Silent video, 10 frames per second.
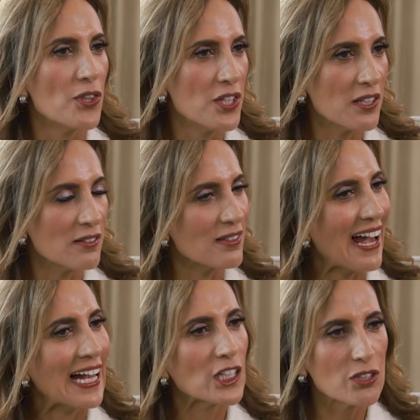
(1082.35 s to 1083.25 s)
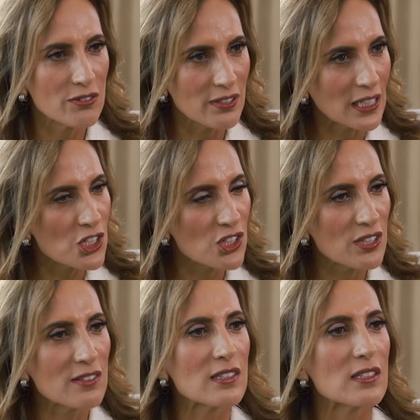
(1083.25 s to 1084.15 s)
these
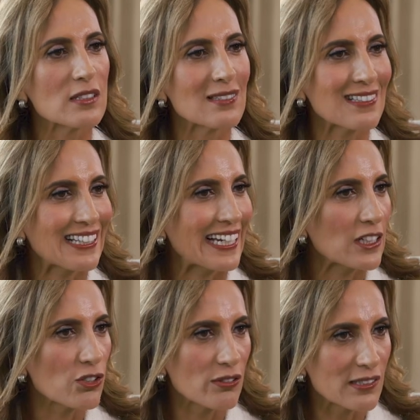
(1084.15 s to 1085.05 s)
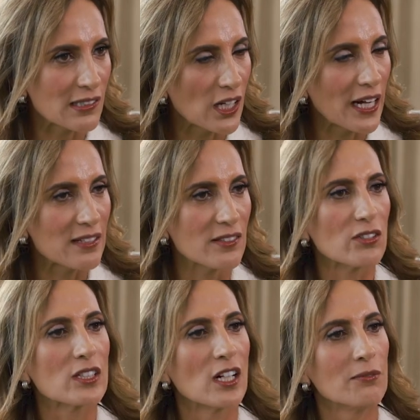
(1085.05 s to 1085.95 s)
accusations, the slanderous lies that
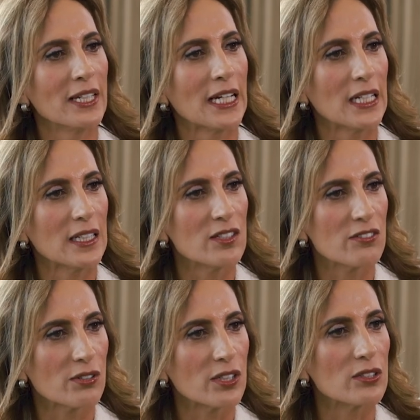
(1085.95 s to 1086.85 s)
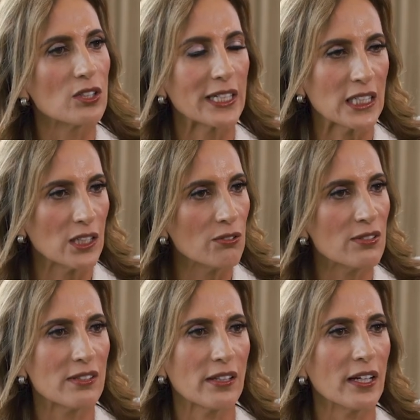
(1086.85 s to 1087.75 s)
are coming at Israel, like
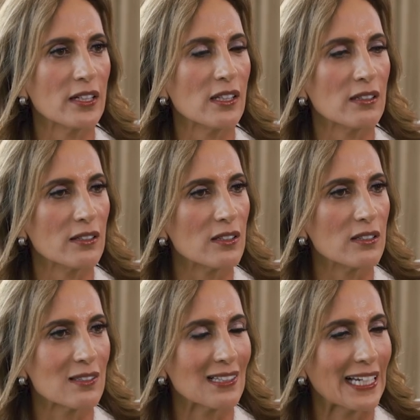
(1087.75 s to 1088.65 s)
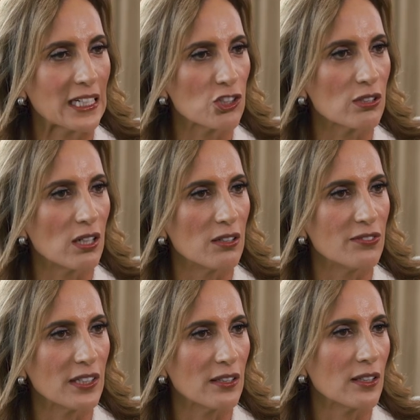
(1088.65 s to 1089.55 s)
you said, the slander of
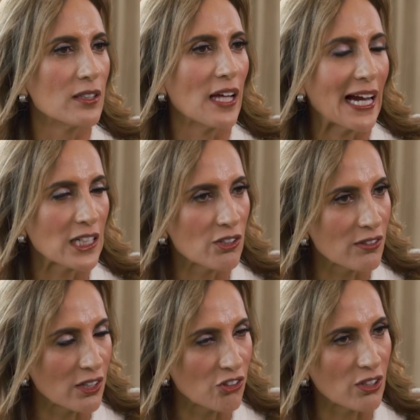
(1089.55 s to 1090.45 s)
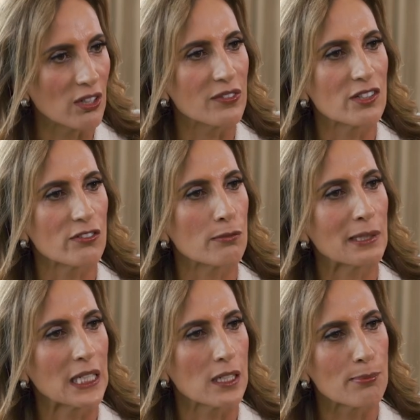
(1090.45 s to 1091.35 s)
the accusation of Israel
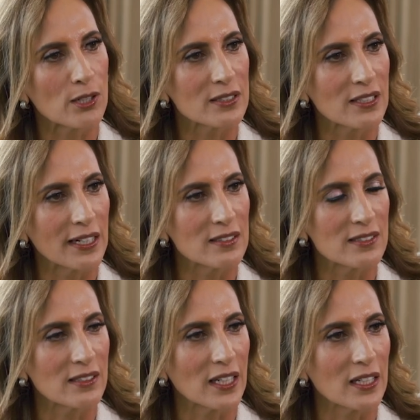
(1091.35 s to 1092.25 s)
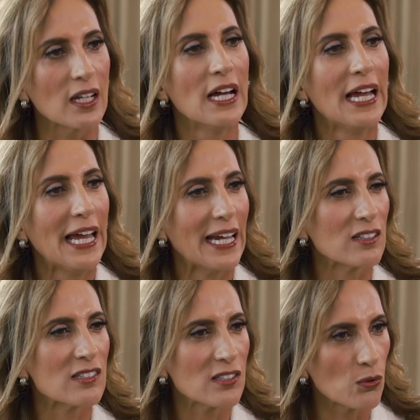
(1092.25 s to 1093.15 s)
being an apartheid state
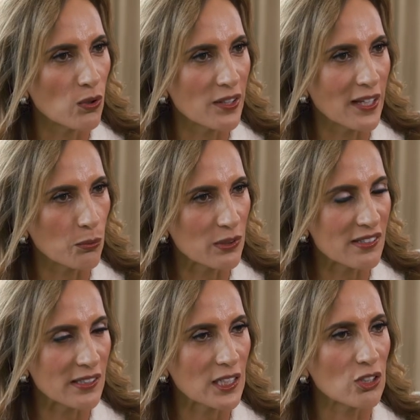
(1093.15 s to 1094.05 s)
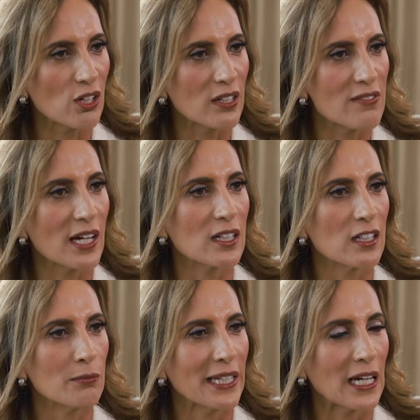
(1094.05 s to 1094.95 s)
and so on, that we're seeing a lot of that
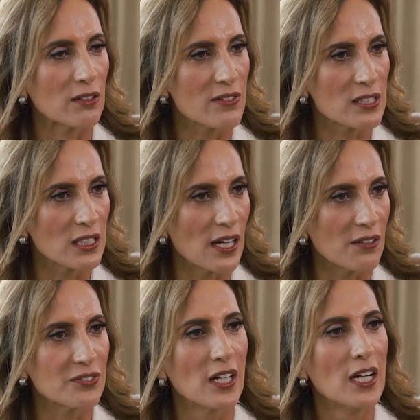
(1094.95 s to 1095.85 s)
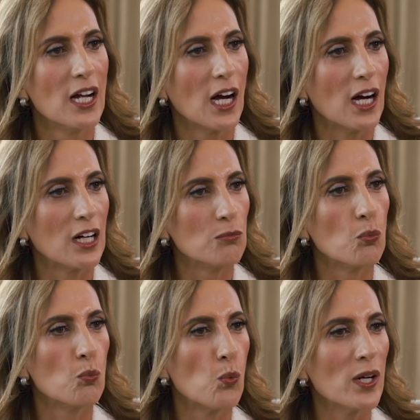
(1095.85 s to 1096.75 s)
coming out of the left.
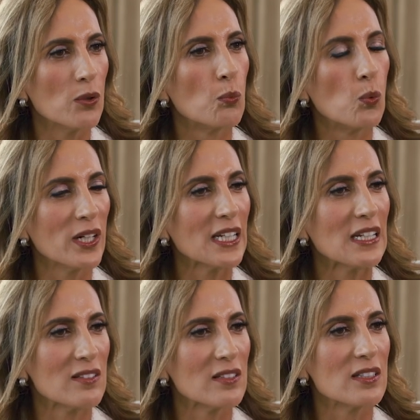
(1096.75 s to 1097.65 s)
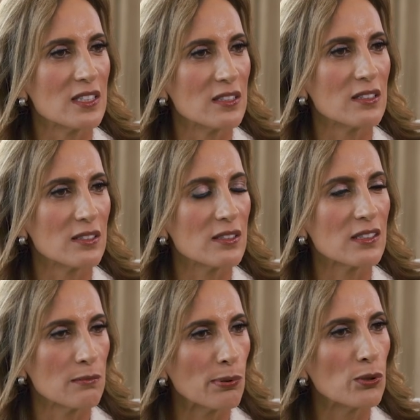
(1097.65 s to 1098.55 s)
What is it that the
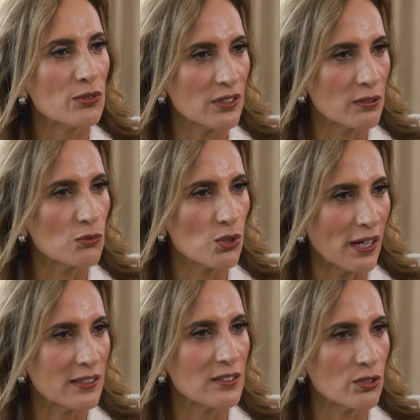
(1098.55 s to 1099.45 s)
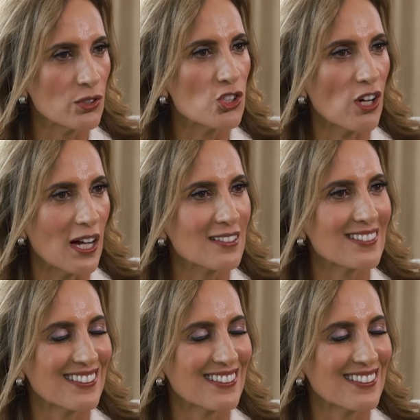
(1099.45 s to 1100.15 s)
symposium tries to address?